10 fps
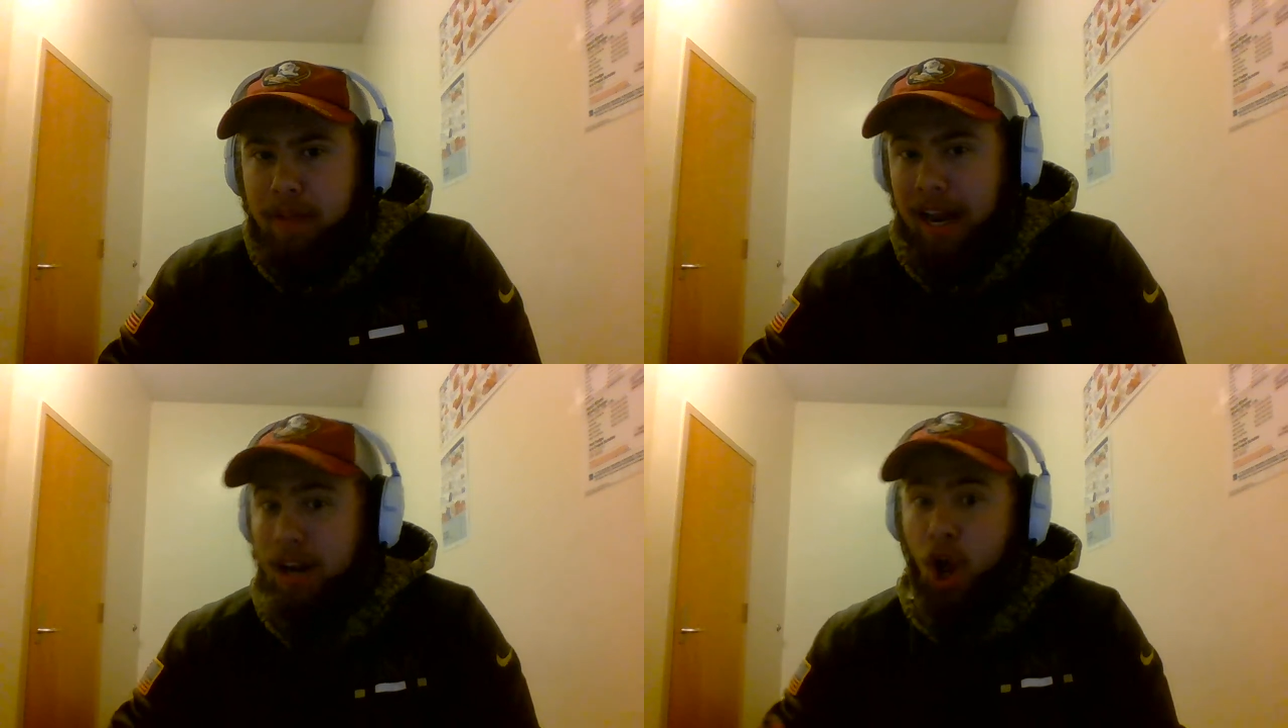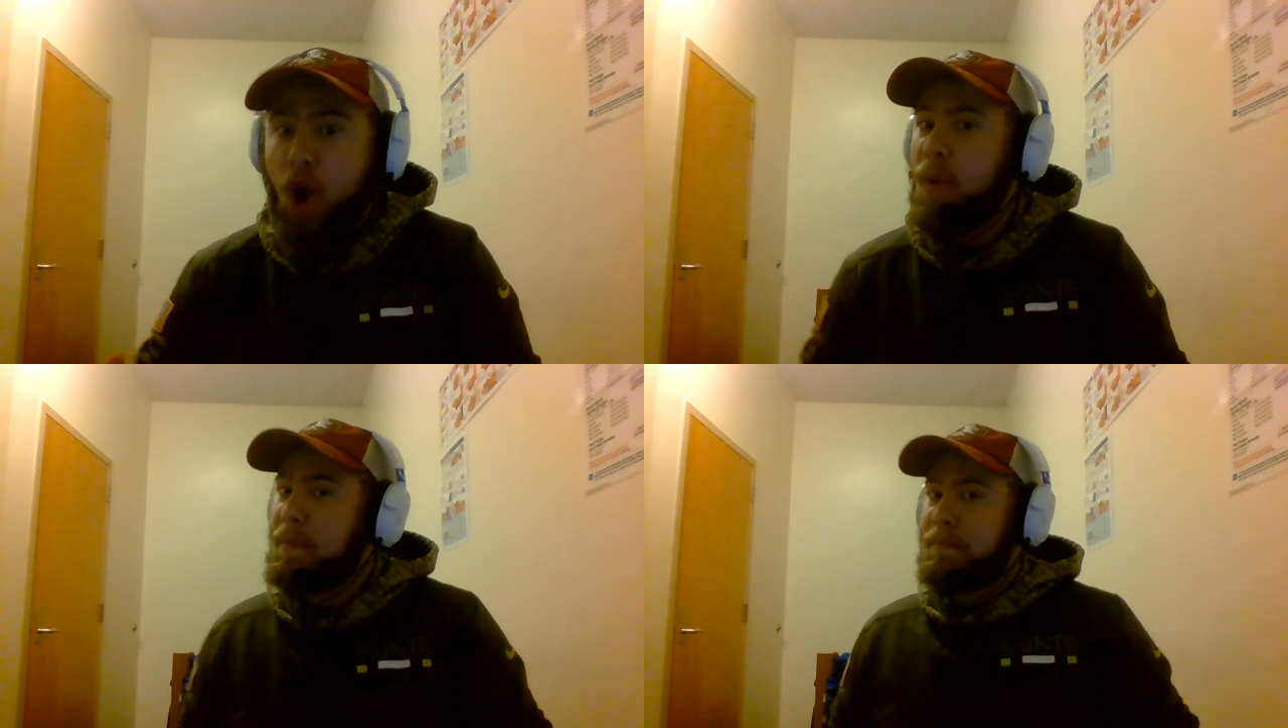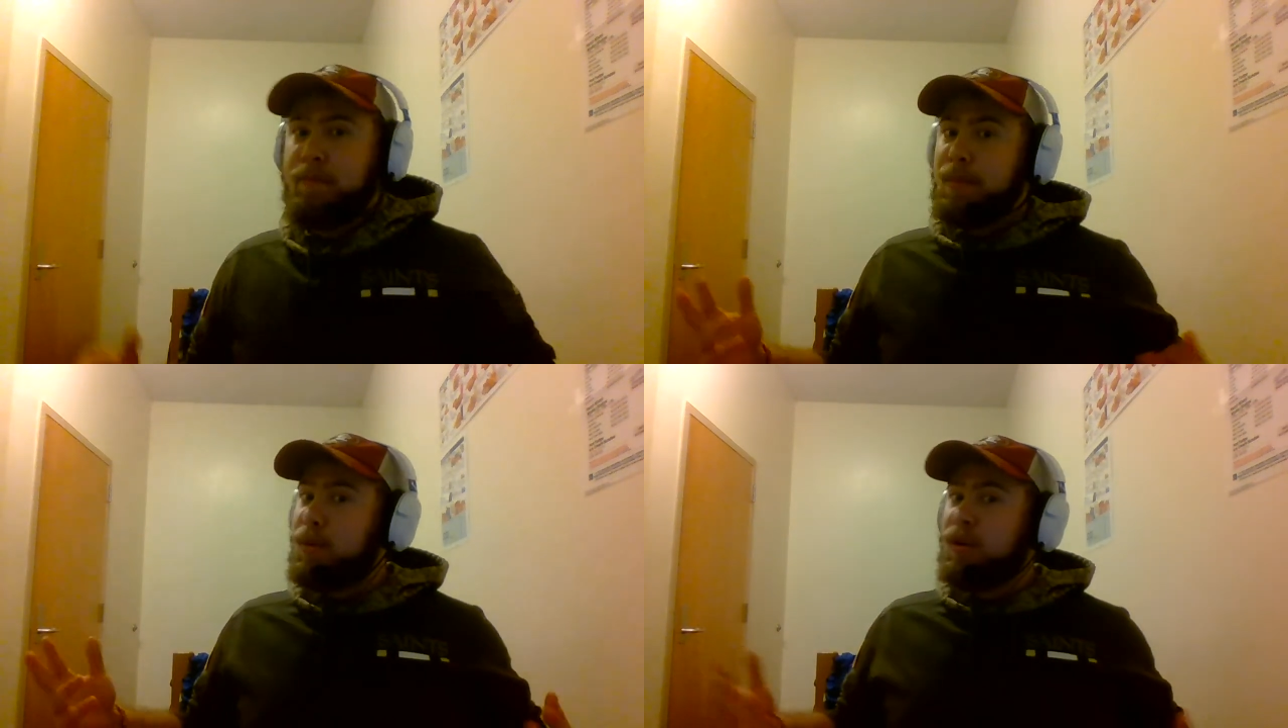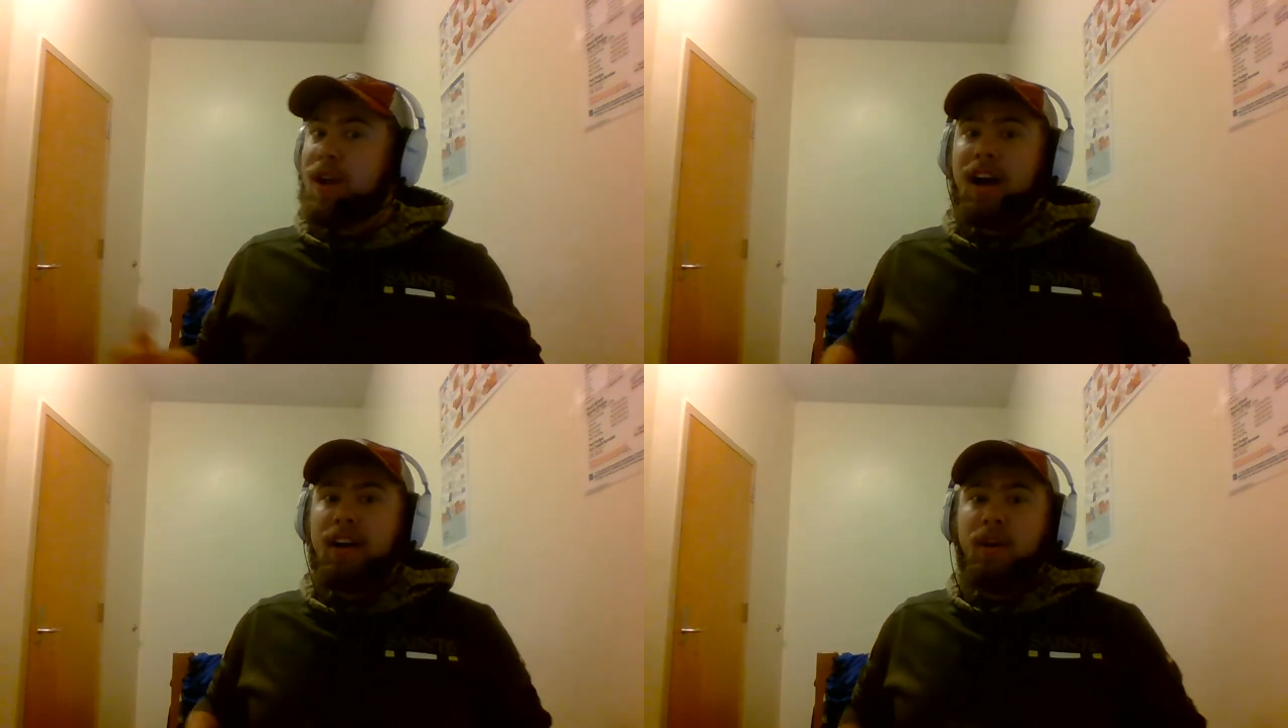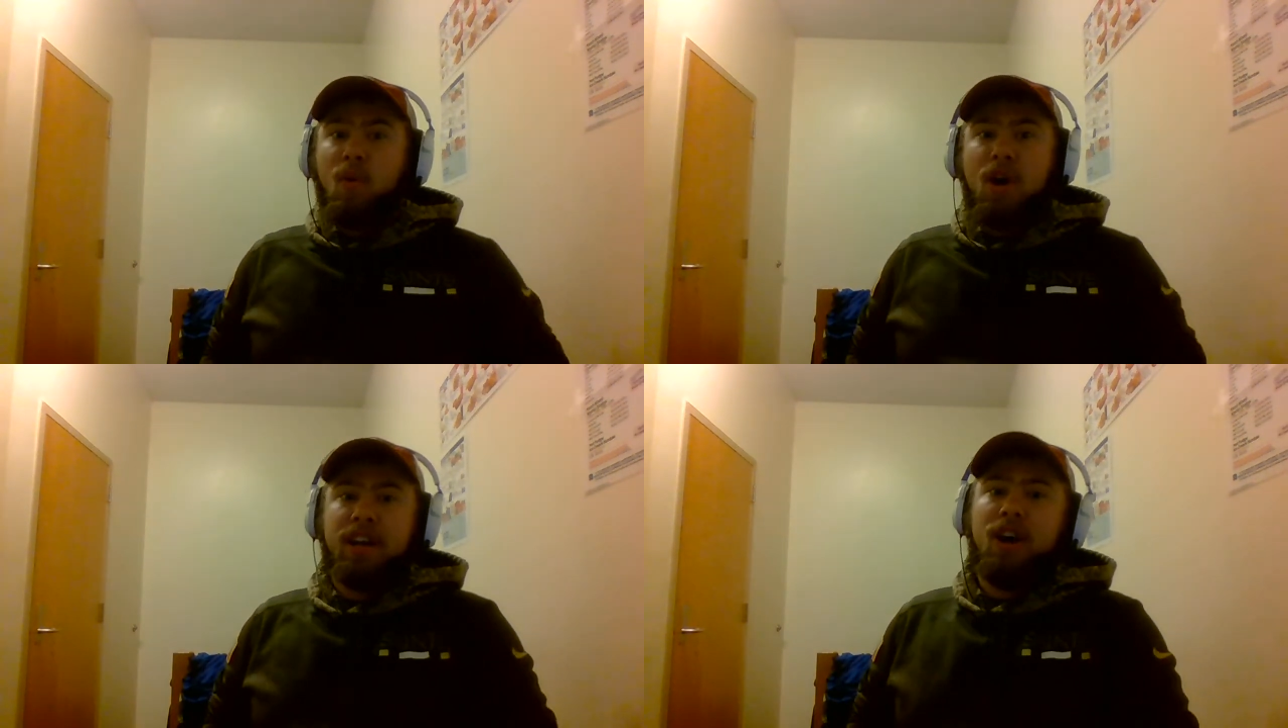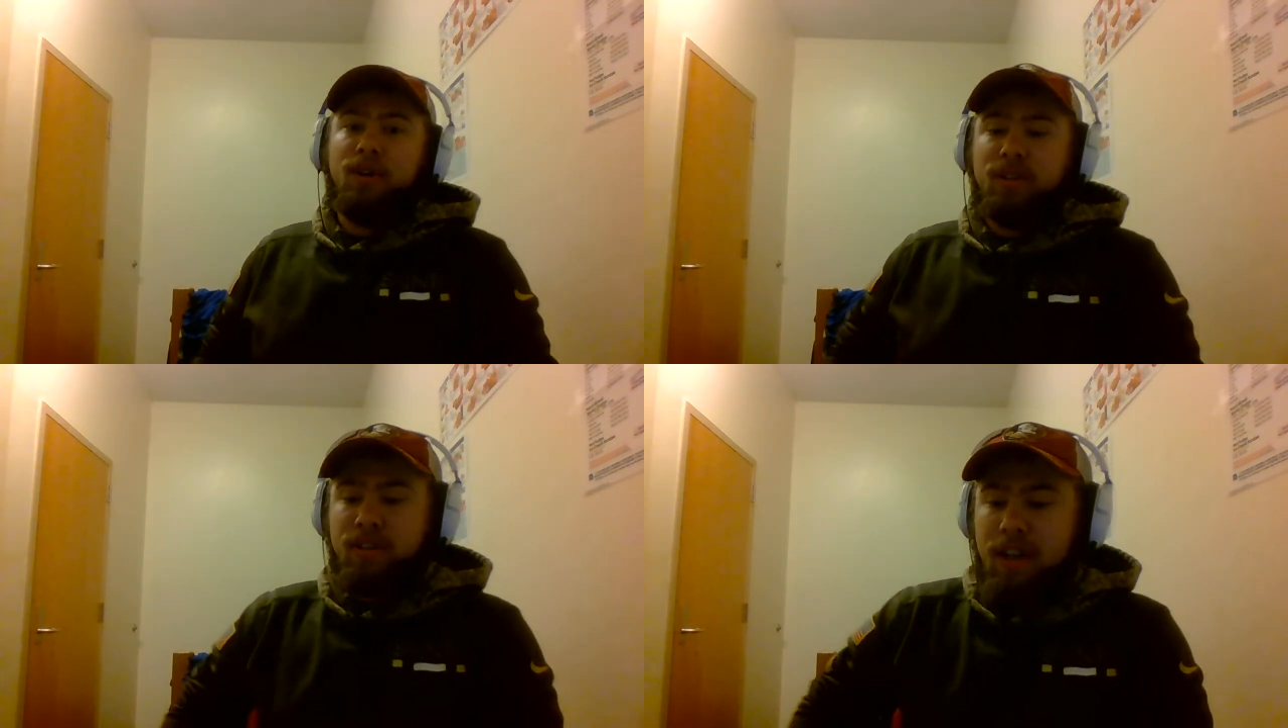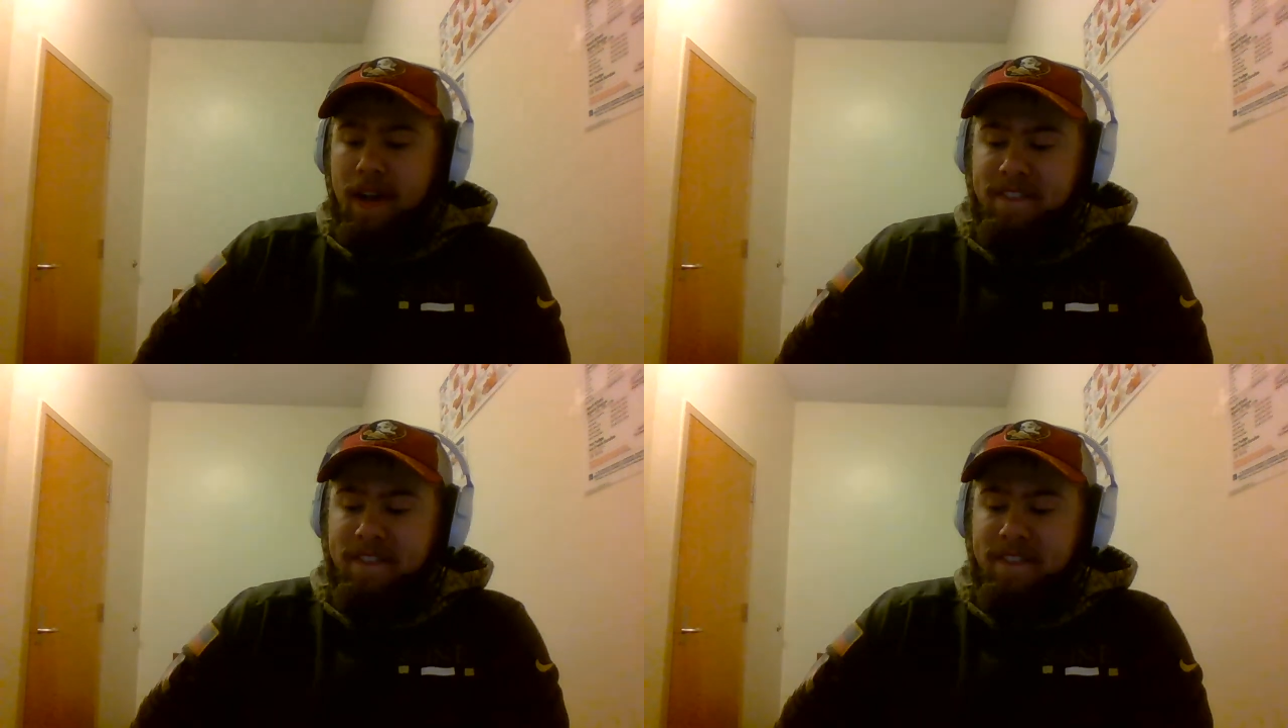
And I know people are not going to want to go